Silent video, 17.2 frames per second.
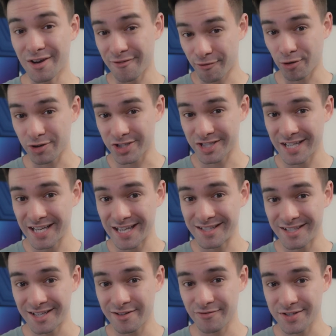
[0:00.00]
Unfortunately,
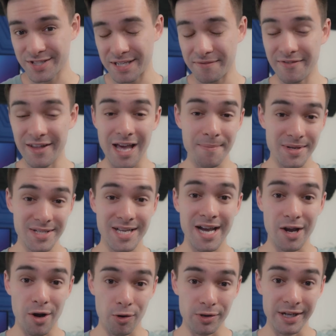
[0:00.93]
it didn't receive the
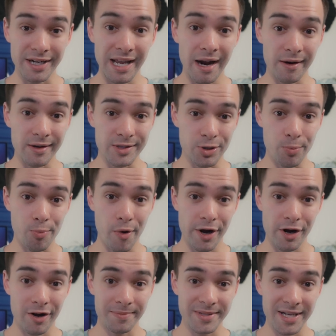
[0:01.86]
MSI O-LED Care
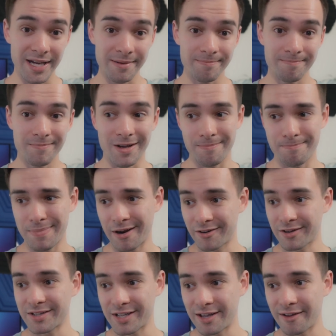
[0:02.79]
2.0 update.
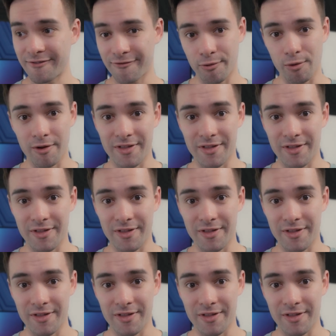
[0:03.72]
Apparently for